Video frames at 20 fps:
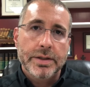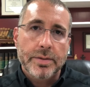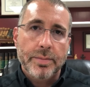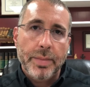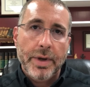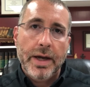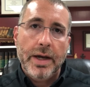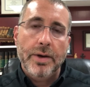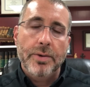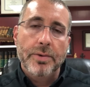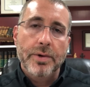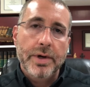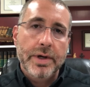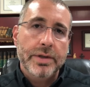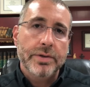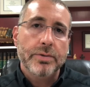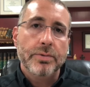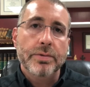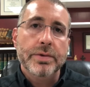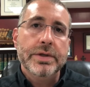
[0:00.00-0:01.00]
power and
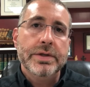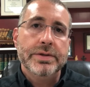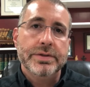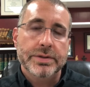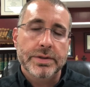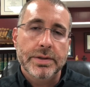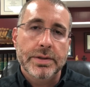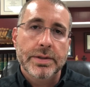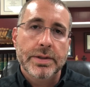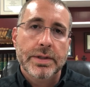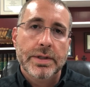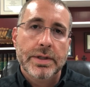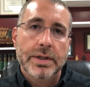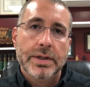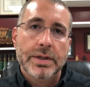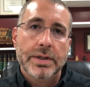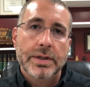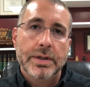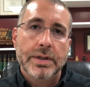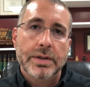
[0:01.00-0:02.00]
the reason
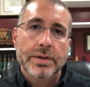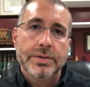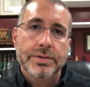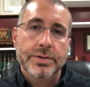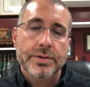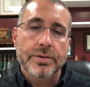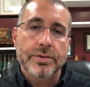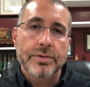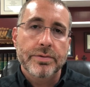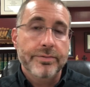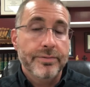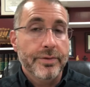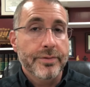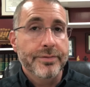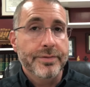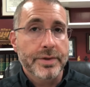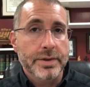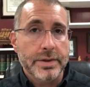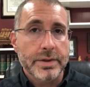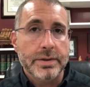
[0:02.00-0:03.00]
to
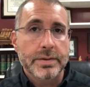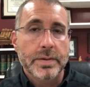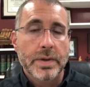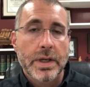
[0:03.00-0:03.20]
fulfill it.